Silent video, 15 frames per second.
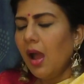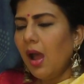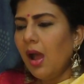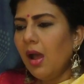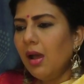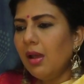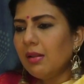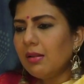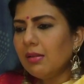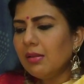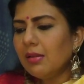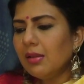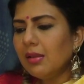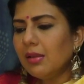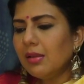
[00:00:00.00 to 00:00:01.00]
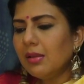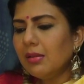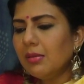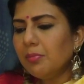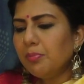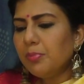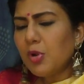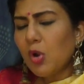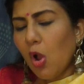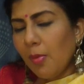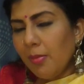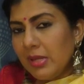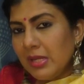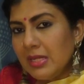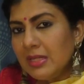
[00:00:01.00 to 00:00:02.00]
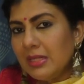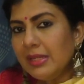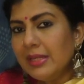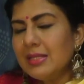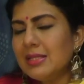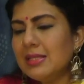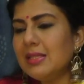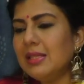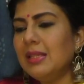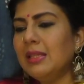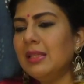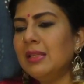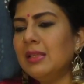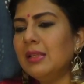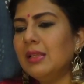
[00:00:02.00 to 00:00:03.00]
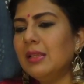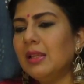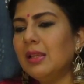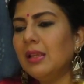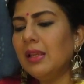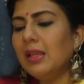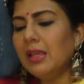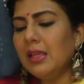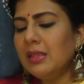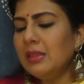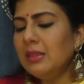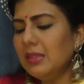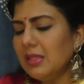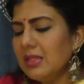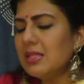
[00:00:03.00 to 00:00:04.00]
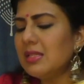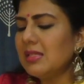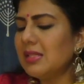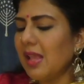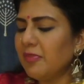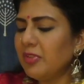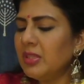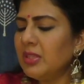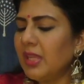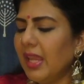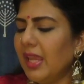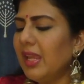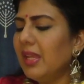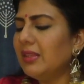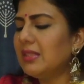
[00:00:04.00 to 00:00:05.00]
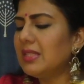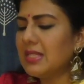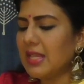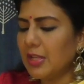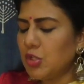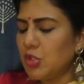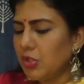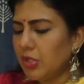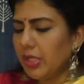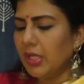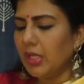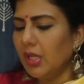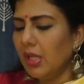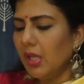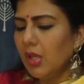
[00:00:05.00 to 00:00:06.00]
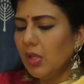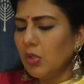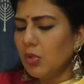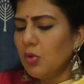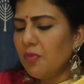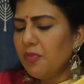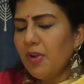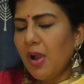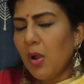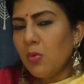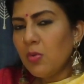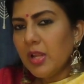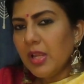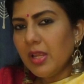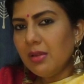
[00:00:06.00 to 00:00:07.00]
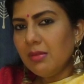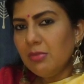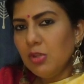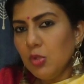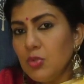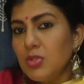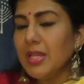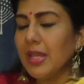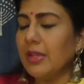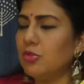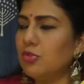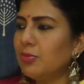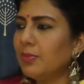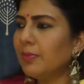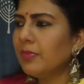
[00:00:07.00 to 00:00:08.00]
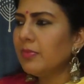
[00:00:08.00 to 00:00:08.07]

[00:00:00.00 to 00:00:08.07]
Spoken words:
are prominently seen in this 7th, 8th century, found in usage.